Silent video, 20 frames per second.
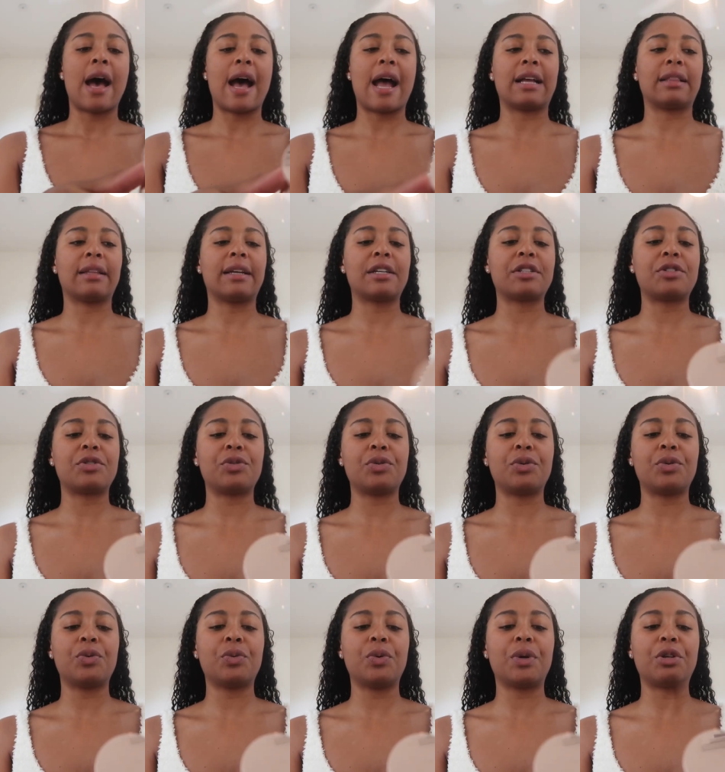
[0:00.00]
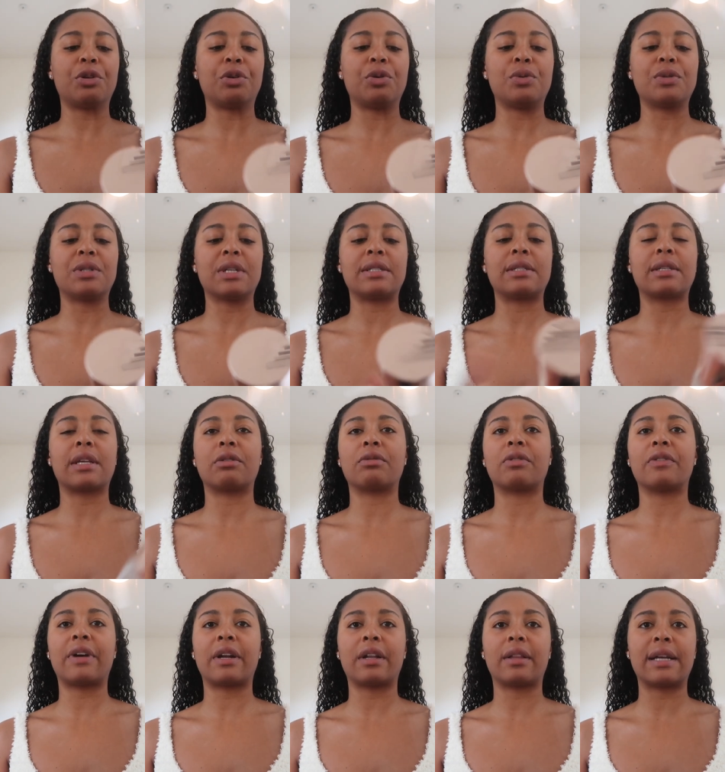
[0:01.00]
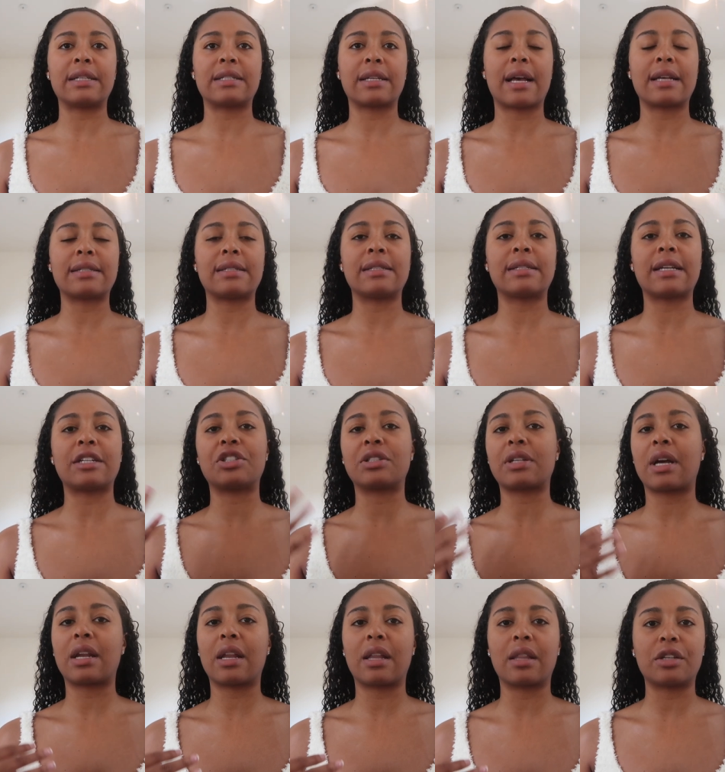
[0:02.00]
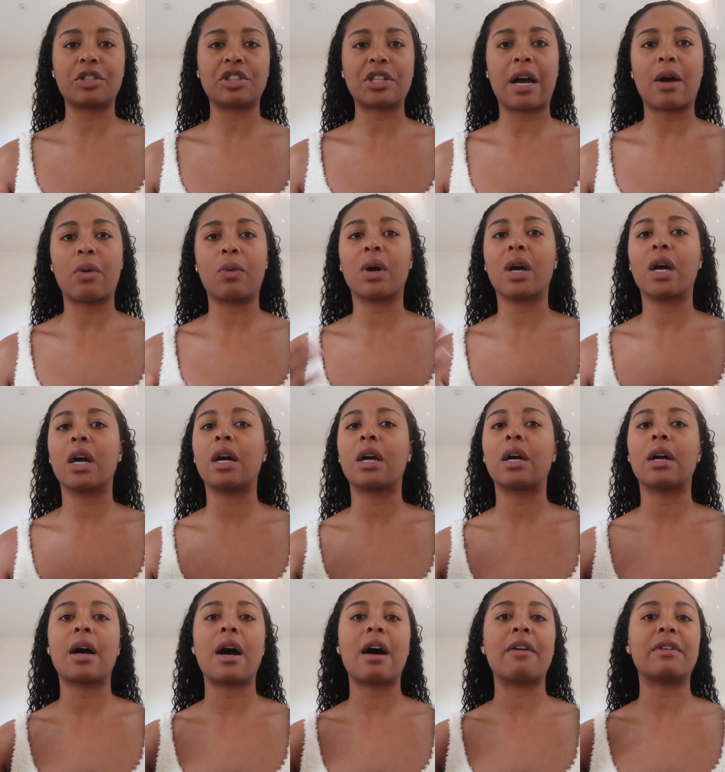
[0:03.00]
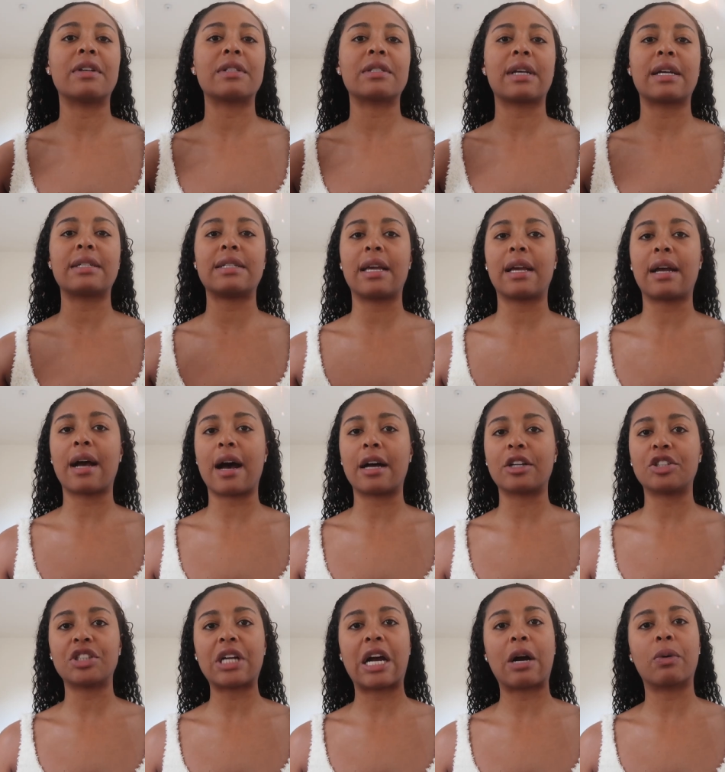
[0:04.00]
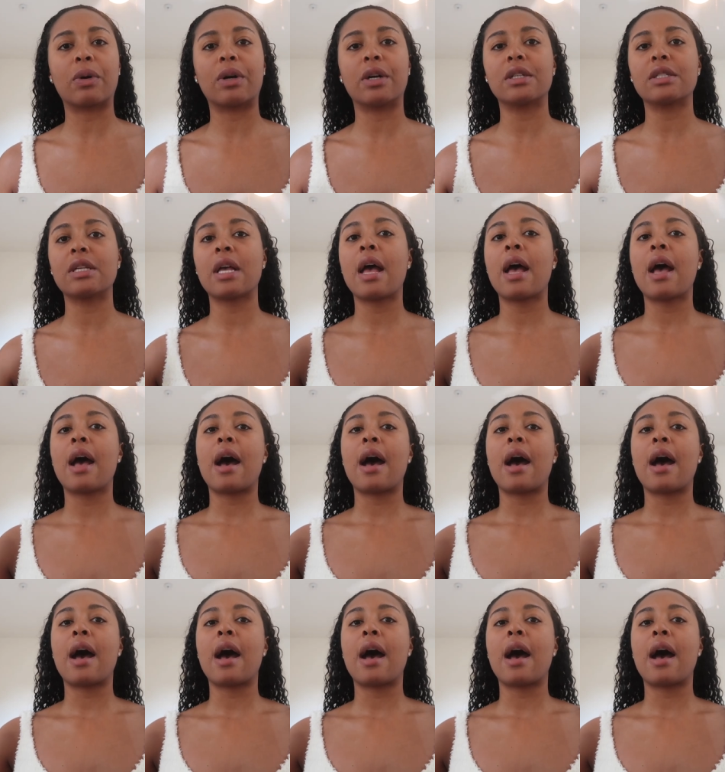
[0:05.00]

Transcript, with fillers: I like to use a skin revitalizing essence. I just got out of the shower. Obviously, I take hot showers.